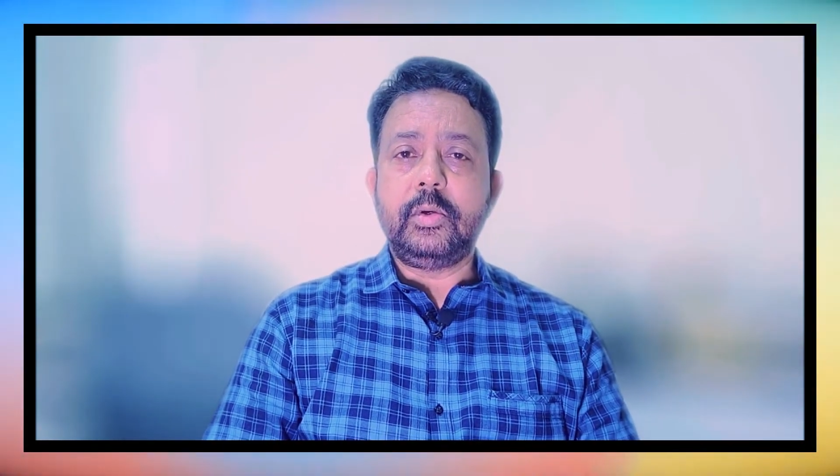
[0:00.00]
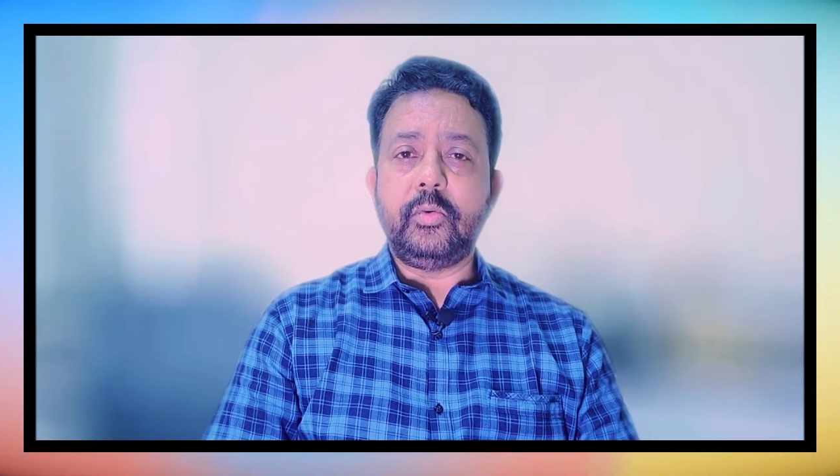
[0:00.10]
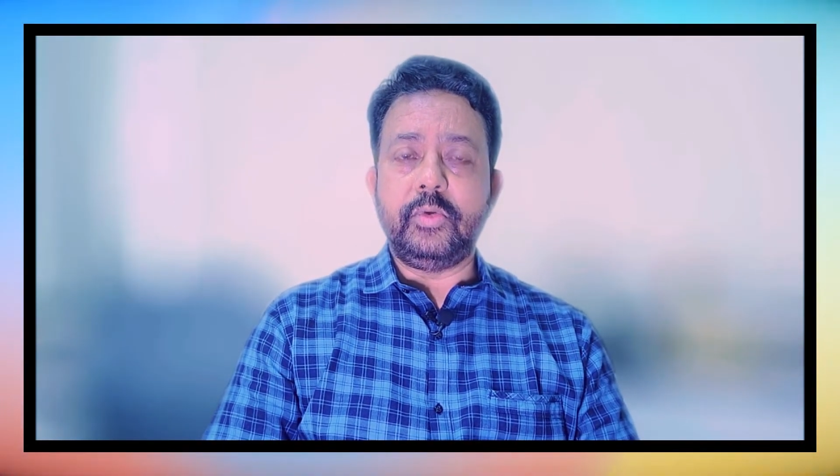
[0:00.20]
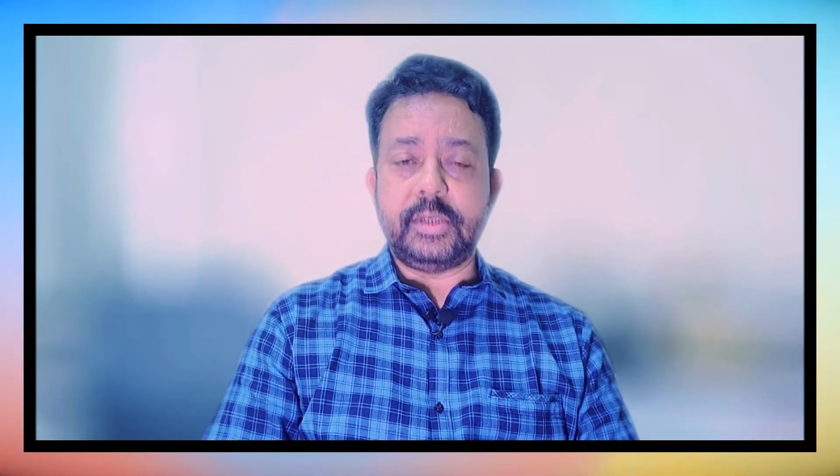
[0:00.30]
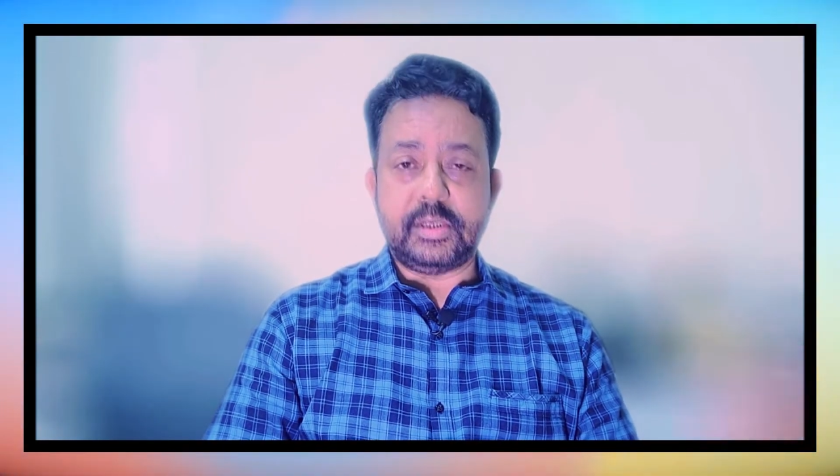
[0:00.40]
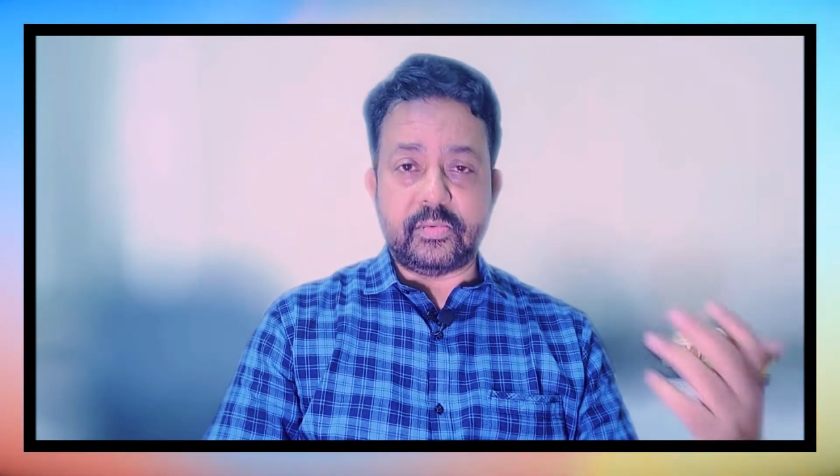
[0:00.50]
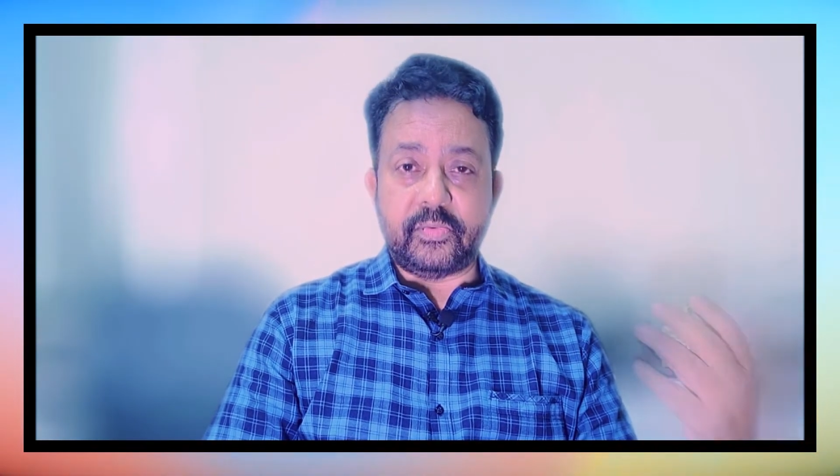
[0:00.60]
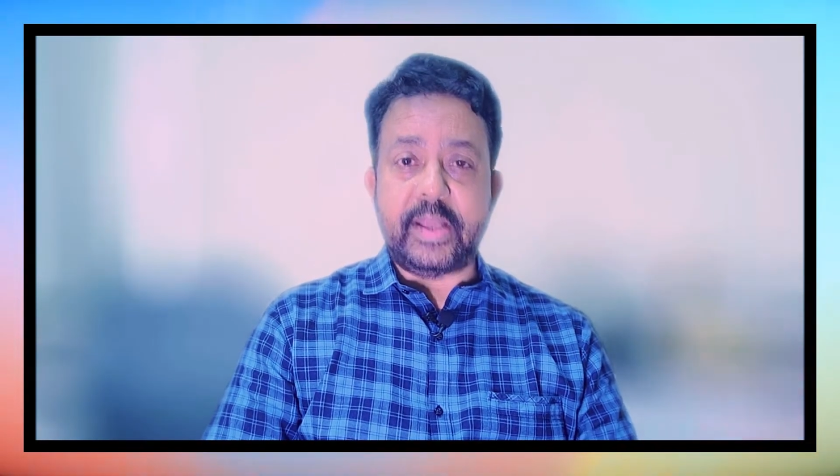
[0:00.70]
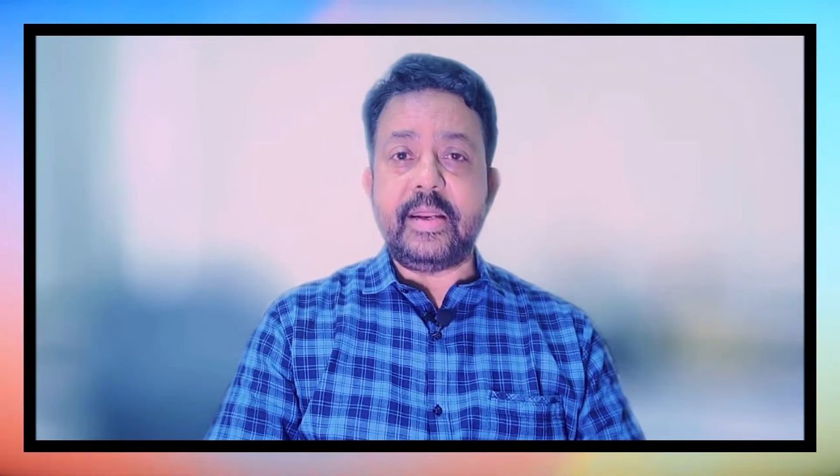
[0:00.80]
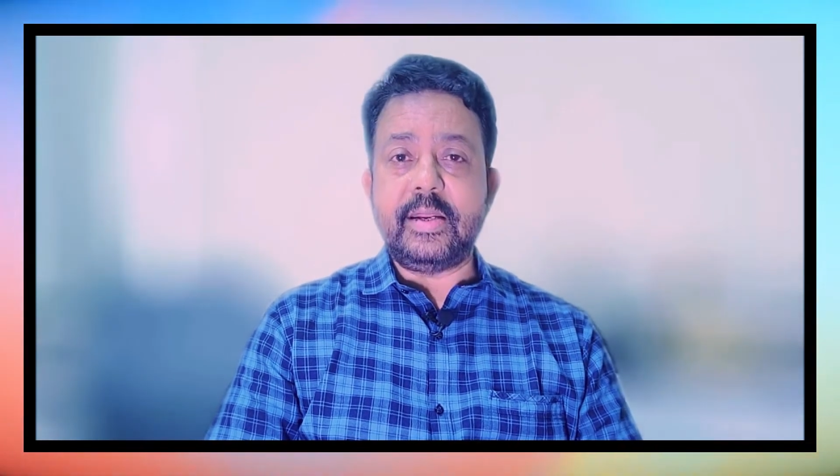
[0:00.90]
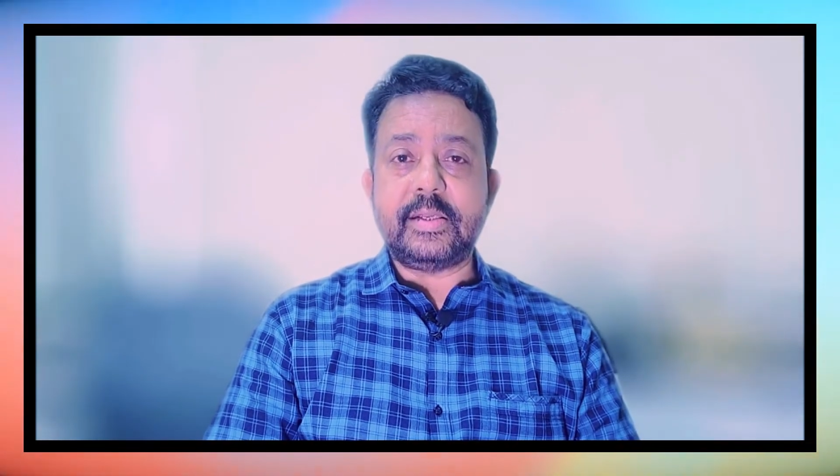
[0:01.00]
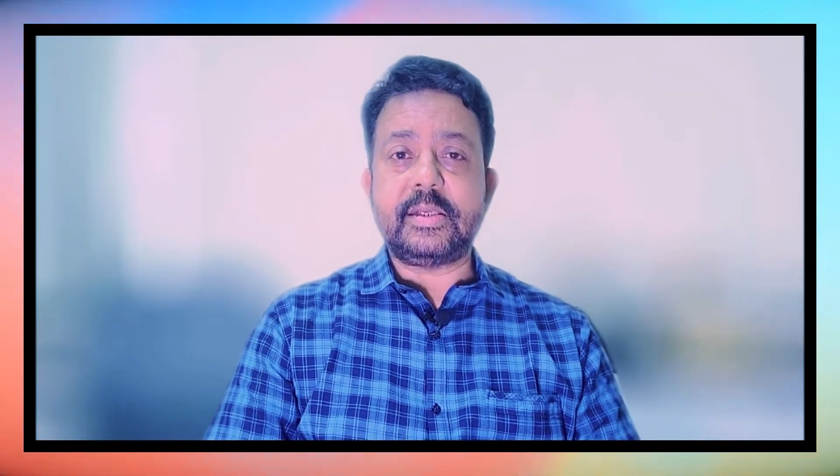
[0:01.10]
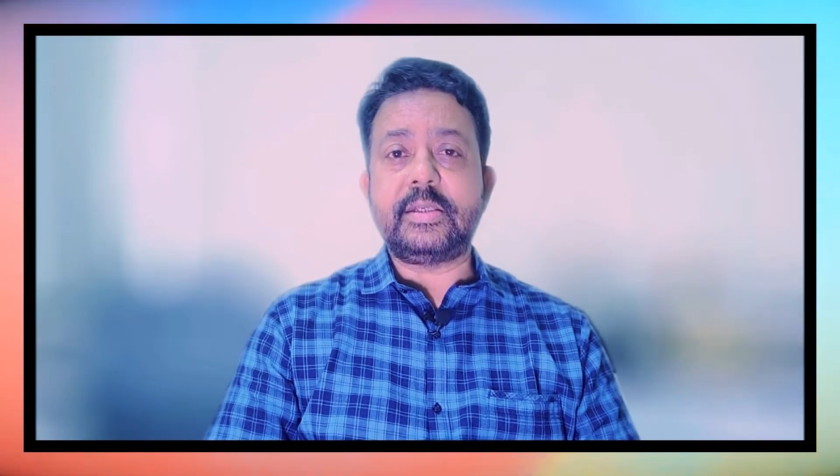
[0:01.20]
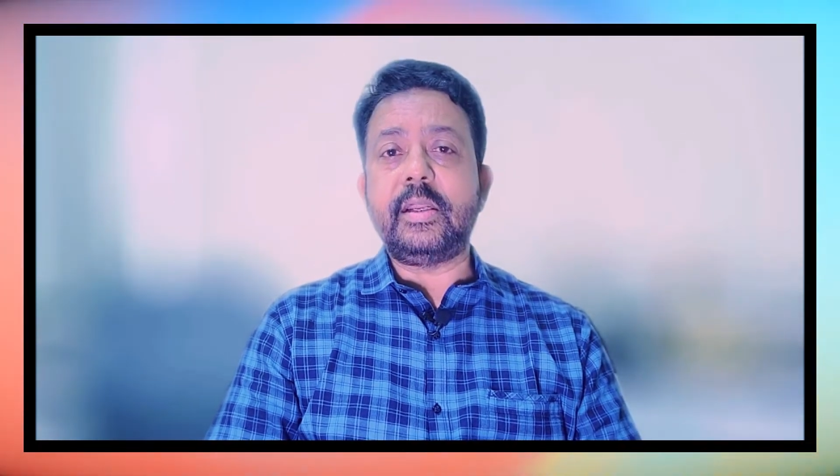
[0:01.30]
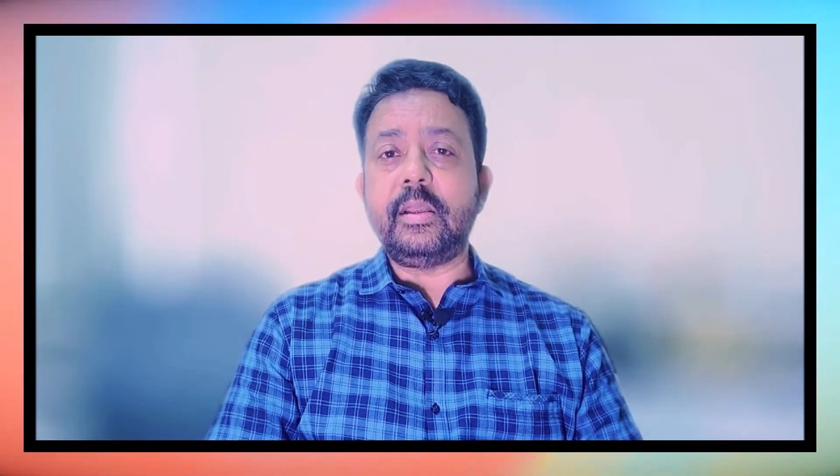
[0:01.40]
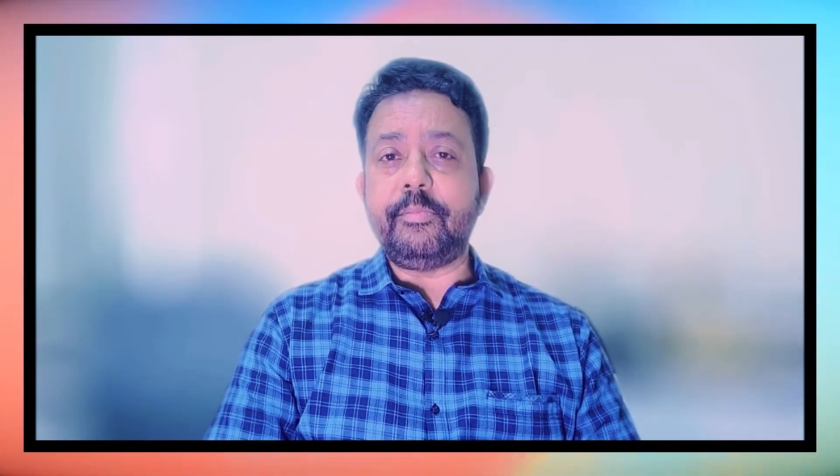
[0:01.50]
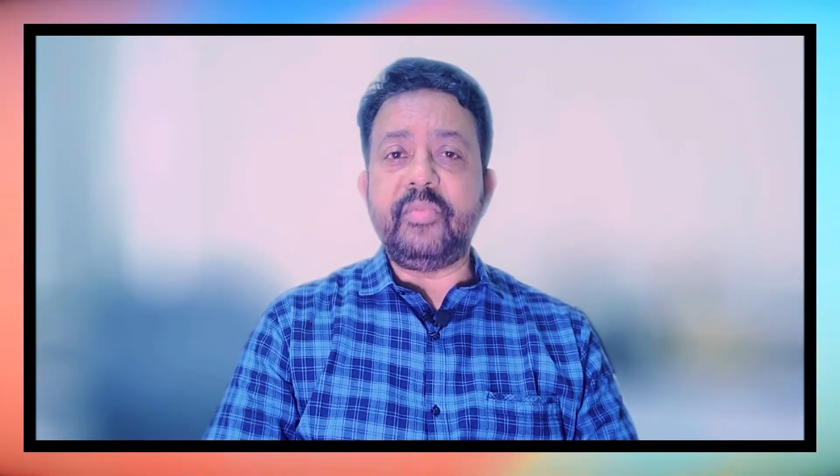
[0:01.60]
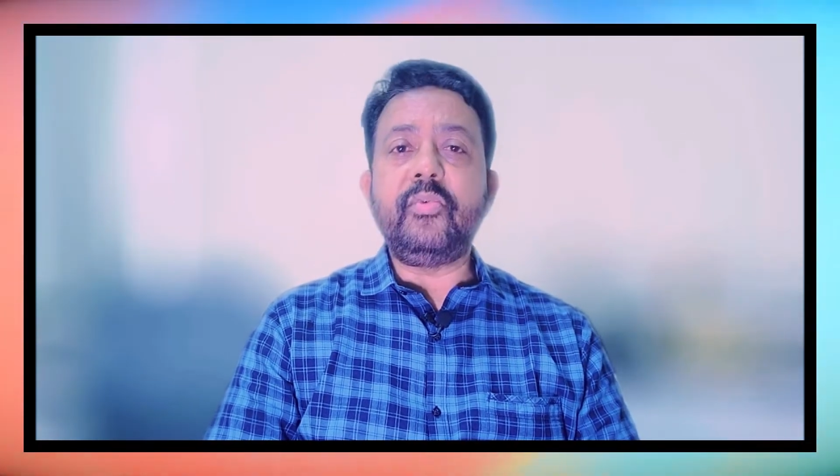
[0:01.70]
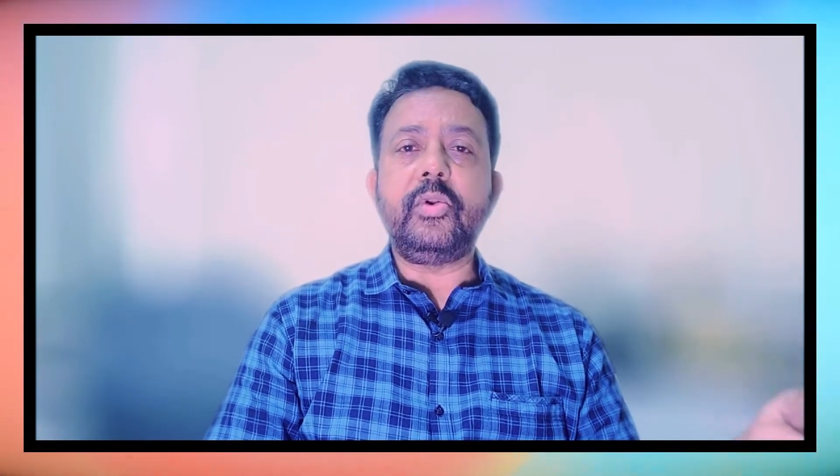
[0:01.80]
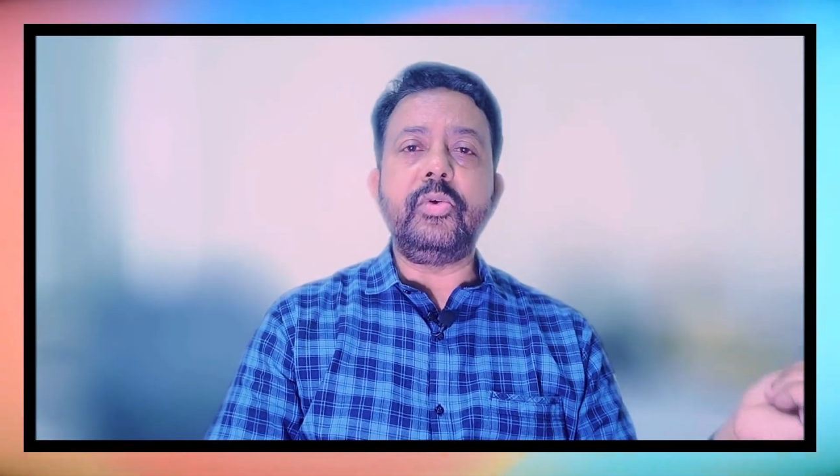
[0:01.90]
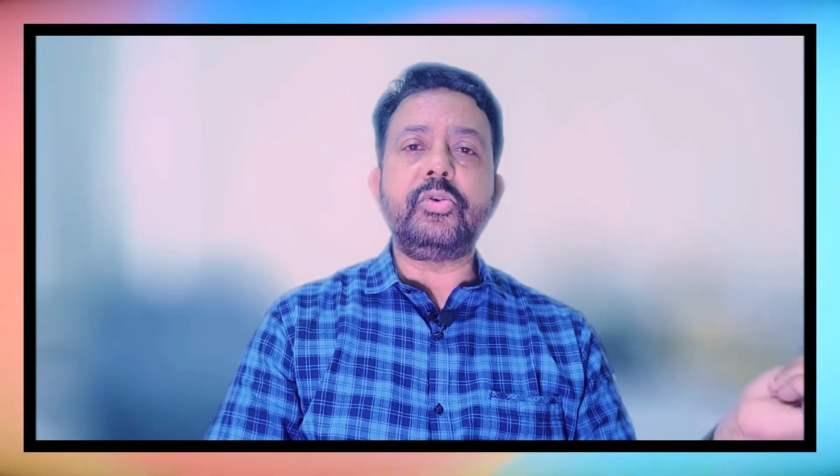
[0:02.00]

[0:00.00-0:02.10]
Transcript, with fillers: which is very necessary before you